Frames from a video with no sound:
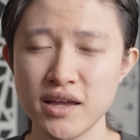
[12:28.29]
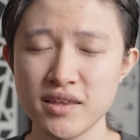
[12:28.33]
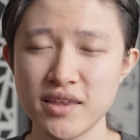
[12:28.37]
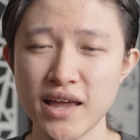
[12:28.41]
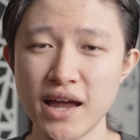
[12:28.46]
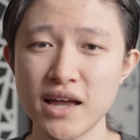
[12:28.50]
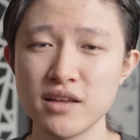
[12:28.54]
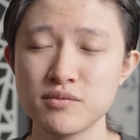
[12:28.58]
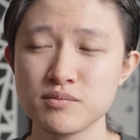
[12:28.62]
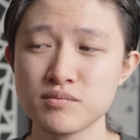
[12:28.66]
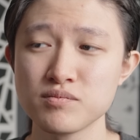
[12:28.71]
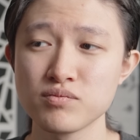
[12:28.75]

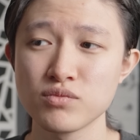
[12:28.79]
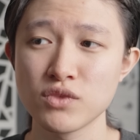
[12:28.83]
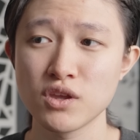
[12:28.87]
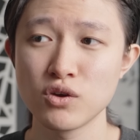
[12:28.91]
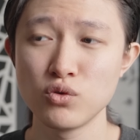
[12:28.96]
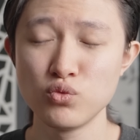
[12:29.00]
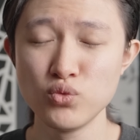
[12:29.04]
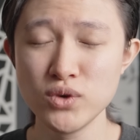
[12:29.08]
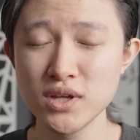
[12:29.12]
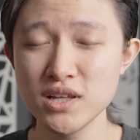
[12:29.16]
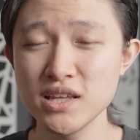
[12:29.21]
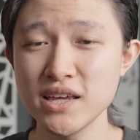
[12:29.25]
that
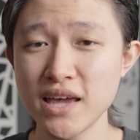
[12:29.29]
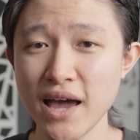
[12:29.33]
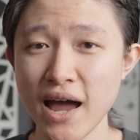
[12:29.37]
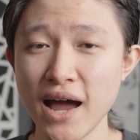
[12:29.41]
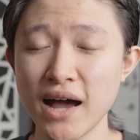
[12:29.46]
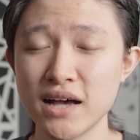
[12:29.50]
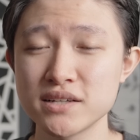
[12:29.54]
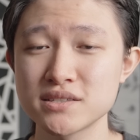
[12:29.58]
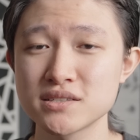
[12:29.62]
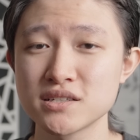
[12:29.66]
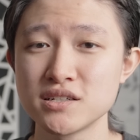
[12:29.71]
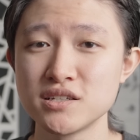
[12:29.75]
really
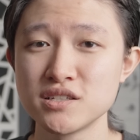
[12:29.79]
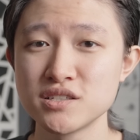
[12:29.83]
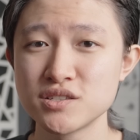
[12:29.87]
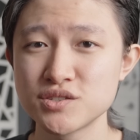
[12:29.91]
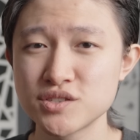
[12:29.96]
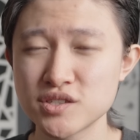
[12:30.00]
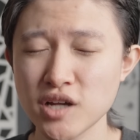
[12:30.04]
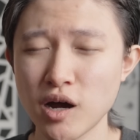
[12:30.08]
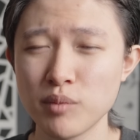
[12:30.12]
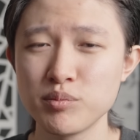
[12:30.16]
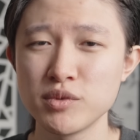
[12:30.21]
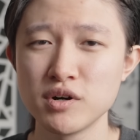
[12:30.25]
has
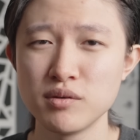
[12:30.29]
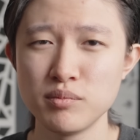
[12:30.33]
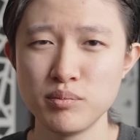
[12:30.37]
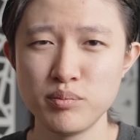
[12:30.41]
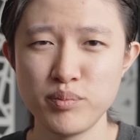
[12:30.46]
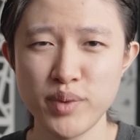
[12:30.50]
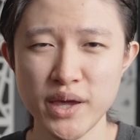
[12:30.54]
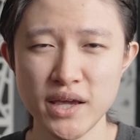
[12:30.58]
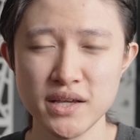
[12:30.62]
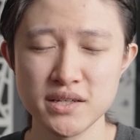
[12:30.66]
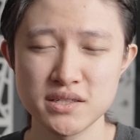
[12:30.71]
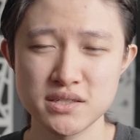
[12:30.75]

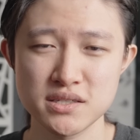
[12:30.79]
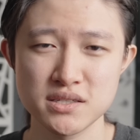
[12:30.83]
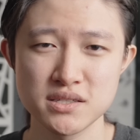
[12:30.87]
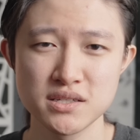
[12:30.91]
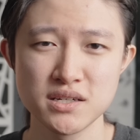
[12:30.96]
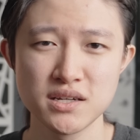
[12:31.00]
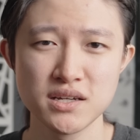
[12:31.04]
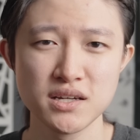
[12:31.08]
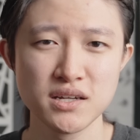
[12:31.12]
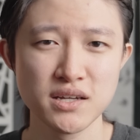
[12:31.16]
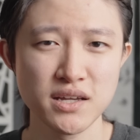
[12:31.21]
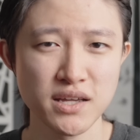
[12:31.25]
sub-bass
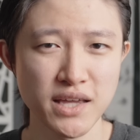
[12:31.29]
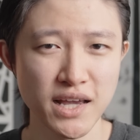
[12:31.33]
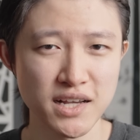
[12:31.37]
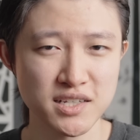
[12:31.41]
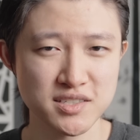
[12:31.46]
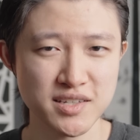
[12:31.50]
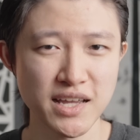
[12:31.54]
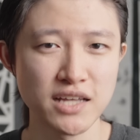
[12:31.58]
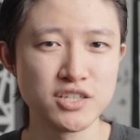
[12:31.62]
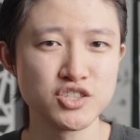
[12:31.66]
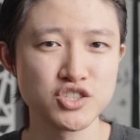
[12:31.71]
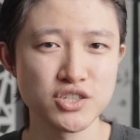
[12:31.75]

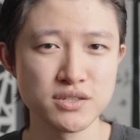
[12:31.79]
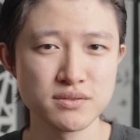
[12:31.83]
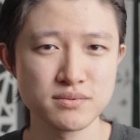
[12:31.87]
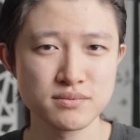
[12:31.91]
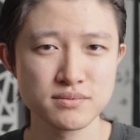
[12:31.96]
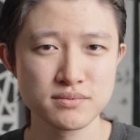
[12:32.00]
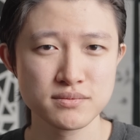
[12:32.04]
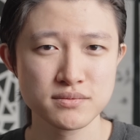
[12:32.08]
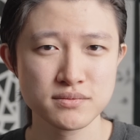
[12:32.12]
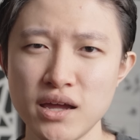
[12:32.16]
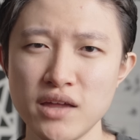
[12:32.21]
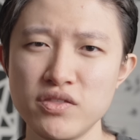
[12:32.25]
extension,
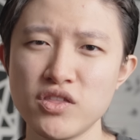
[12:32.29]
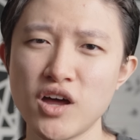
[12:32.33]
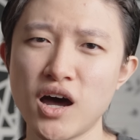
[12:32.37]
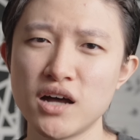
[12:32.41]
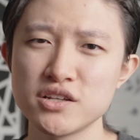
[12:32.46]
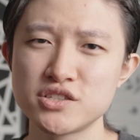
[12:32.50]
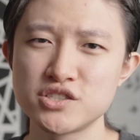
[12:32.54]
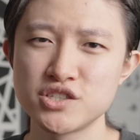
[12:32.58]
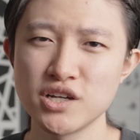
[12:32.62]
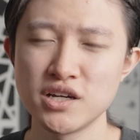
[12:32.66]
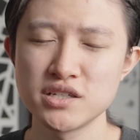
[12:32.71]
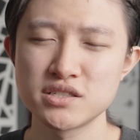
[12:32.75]
and
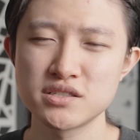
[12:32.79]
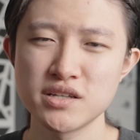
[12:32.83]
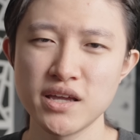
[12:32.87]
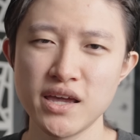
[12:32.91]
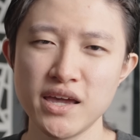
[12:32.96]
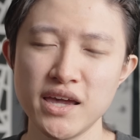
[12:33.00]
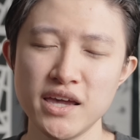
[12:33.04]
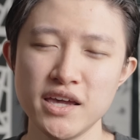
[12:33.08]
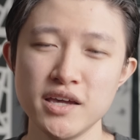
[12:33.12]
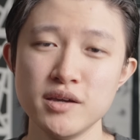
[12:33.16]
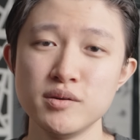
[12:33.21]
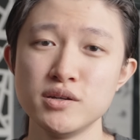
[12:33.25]
not just
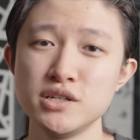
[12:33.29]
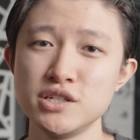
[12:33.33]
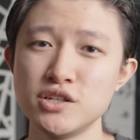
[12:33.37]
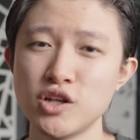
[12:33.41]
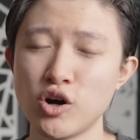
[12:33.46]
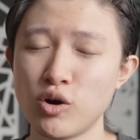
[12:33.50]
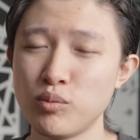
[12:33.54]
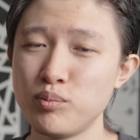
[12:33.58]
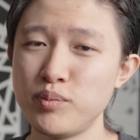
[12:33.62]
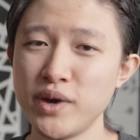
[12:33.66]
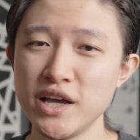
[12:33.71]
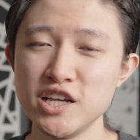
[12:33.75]
a, you
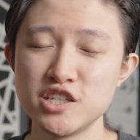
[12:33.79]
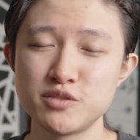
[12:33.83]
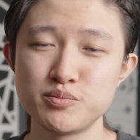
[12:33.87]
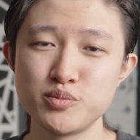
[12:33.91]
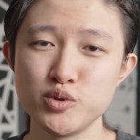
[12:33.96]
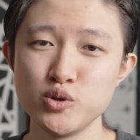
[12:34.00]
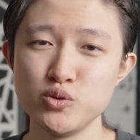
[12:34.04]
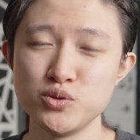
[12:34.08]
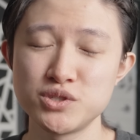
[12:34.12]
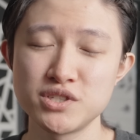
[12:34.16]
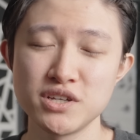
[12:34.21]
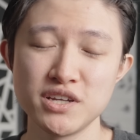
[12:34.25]
know, bass
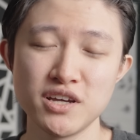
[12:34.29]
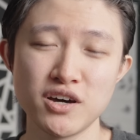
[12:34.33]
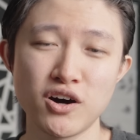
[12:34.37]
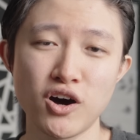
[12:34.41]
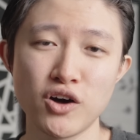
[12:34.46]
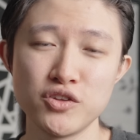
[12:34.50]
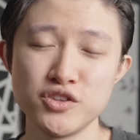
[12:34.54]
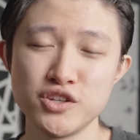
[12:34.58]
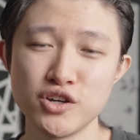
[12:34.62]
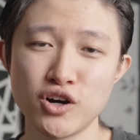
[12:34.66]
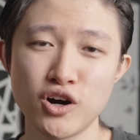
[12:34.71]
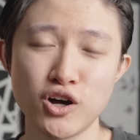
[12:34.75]
boost
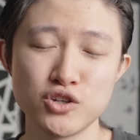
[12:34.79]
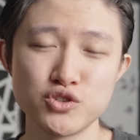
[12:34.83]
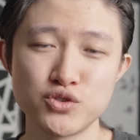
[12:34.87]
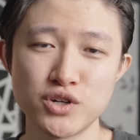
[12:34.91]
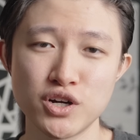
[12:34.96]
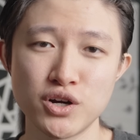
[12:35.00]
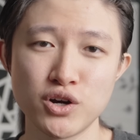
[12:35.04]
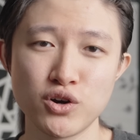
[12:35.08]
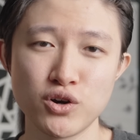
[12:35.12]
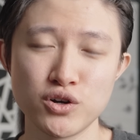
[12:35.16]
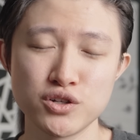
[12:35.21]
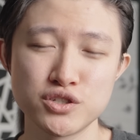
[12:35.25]
on the one
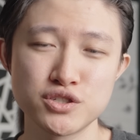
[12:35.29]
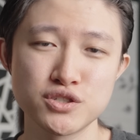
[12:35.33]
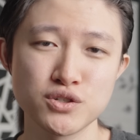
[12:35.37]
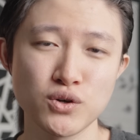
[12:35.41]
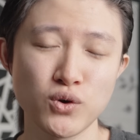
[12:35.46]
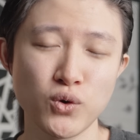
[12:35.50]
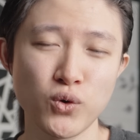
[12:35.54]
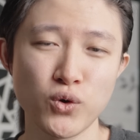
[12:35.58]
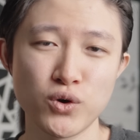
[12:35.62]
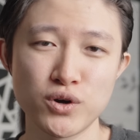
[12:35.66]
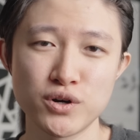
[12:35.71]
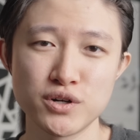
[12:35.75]
hundred hertz
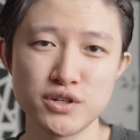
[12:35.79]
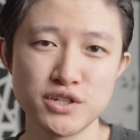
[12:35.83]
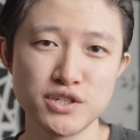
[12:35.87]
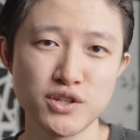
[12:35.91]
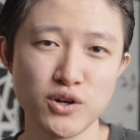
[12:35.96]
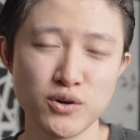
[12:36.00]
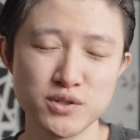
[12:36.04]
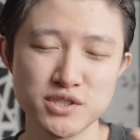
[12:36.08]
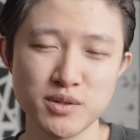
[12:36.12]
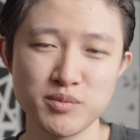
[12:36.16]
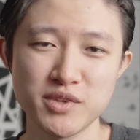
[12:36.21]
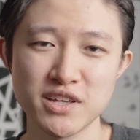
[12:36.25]
or, you
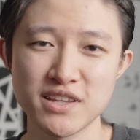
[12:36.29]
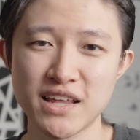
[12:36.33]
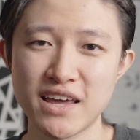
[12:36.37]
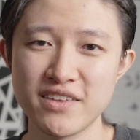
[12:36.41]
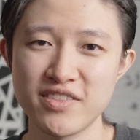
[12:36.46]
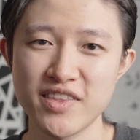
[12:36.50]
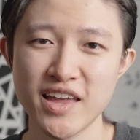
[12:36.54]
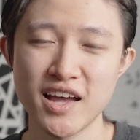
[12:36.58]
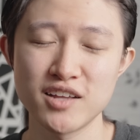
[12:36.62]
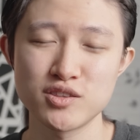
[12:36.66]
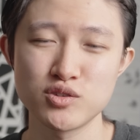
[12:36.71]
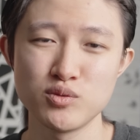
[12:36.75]
know, something
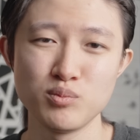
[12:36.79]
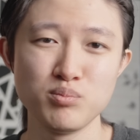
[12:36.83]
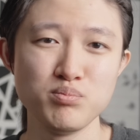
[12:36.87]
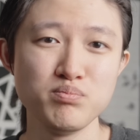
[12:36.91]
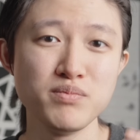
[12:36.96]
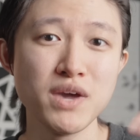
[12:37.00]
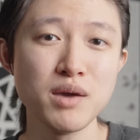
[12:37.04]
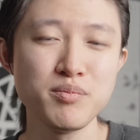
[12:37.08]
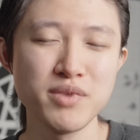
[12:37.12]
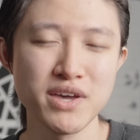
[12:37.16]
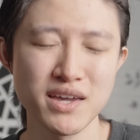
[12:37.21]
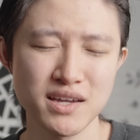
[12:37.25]
like that to
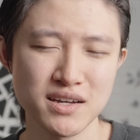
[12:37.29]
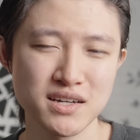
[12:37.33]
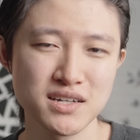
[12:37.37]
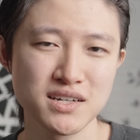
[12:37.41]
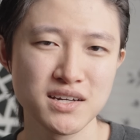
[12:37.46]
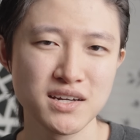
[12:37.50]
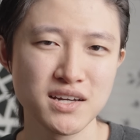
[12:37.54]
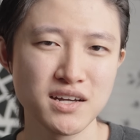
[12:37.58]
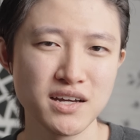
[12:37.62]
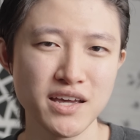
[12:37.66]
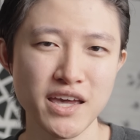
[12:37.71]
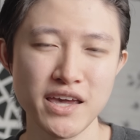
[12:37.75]
mimic
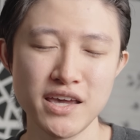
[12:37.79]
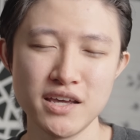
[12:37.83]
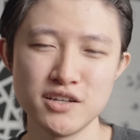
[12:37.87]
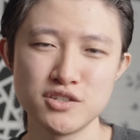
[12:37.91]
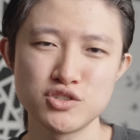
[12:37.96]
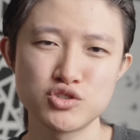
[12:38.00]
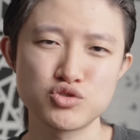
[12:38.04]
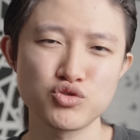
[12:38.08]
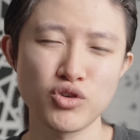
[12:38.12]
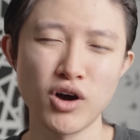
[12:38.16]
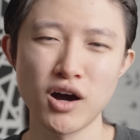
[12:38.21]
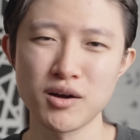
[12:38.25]
a
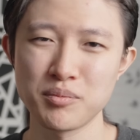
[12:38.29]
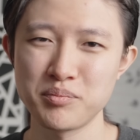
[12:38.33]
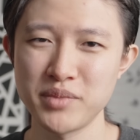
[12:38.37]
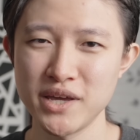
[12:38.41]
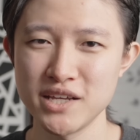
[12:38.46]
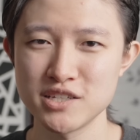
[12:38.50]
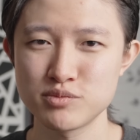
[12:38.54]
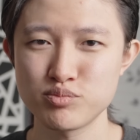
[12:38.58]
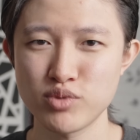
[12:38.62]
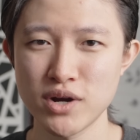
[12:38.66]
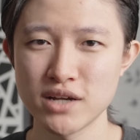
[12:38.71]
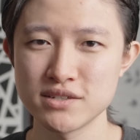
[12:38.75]
strong
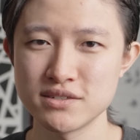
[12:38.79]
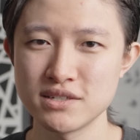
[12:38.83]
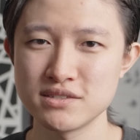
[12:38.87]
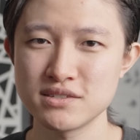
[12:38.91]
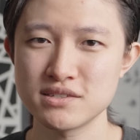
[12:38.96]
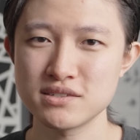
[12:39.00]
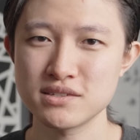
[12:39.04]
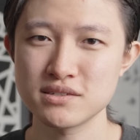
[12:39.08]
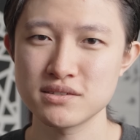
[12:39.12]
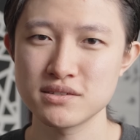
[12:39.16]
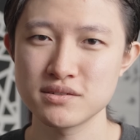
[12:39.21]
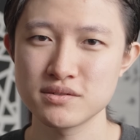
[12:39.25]
bass
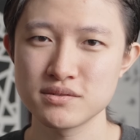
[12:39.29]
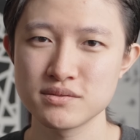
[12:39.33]
presence.